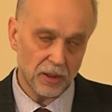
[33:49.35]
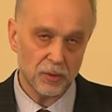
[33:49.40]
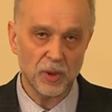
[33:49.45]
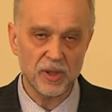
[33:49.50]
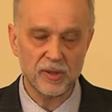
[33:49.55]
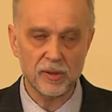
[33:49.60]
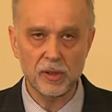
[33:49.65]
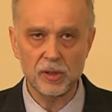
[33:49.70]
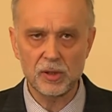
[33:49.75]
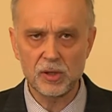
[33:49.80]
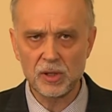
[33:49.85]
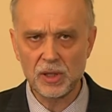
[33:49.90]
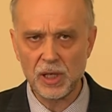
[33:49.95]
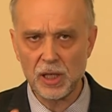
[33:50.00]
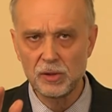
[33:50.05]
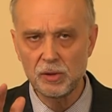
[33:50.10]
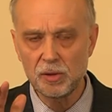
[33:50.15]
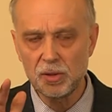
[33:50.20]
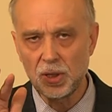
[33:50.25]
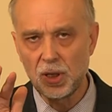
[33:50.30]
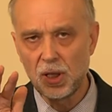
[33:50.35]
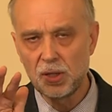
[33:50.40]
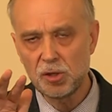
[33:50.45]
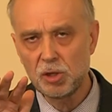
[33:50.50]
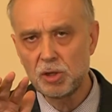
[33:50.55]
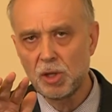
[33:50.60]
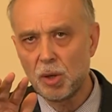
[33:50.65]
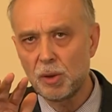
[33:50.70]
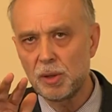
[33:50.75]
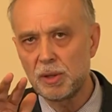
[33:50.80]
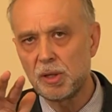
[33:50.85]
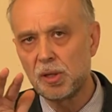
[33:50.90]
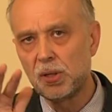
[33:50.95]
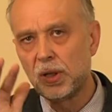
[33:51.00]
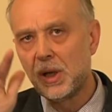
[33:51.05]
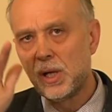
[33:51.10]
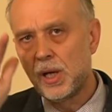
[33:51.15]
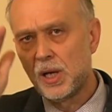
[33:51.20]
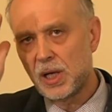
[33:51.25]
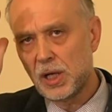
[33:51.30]
It was not only
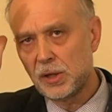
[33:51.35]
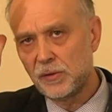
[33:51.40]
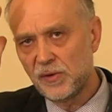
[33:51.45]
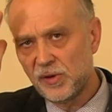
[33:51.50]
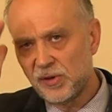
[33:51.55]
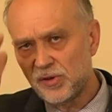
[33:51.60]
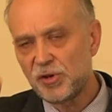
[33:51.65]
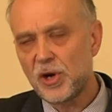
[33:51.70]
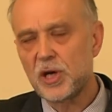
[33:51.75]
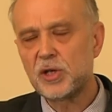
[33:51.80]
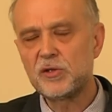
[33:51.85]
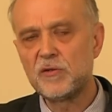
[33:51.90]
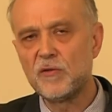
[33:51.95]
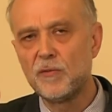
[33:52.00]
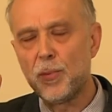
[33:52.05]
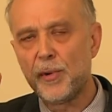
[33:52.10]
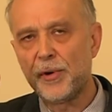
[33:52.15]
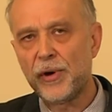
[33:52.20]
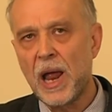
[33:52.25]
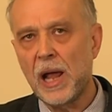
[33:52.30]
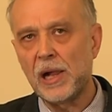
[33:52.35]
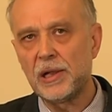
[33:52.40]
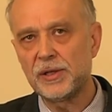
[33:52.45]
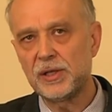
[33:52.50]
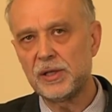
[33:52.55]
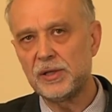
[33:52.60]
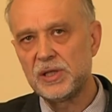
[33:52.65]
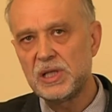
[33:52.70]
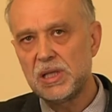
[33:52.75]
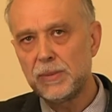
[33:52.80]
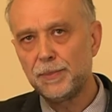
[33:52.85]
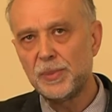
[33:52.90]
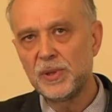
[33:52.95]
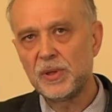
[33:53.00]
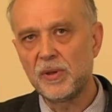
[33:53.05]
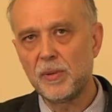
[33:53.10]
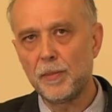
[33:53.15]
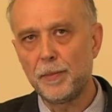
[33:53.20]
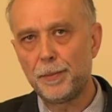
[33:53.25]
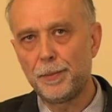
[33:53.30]
kind of instructional morality,
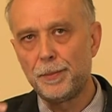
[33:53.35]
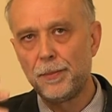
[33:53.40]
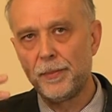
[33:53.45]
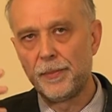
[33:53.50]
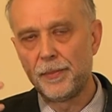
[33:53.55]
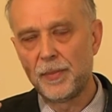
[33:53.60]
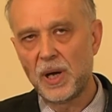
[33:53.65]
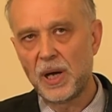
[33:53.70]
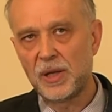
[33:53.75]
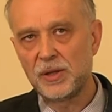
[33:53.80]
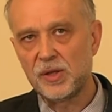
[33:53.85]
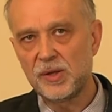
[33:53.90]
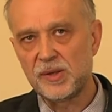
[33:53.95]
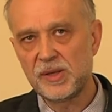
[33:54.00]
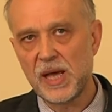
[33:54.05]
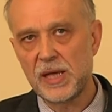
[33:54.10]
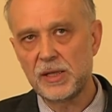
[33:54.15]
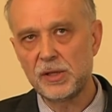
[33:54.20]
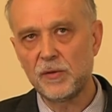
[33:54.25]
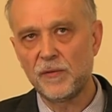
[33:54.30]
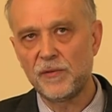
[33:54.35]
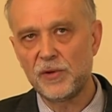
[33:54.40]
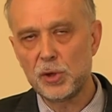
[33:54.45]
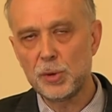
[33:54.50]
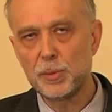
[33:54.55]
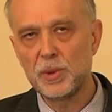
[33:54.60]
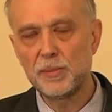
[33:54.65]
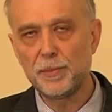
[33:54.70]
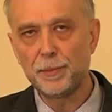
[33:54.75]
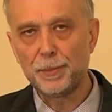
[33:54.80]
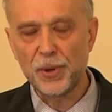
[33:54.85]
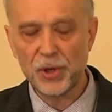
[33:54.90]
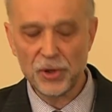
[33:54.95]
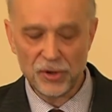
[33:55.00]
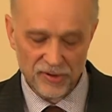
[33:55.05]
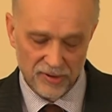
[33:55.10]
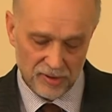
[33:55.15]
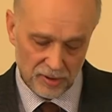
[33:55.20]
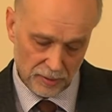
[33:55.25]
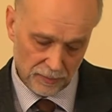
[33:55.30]
deepened the understanding of human
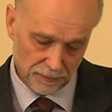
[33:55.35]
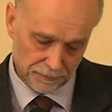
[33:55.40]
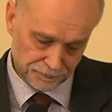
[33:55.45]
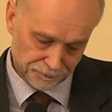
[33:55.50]
person.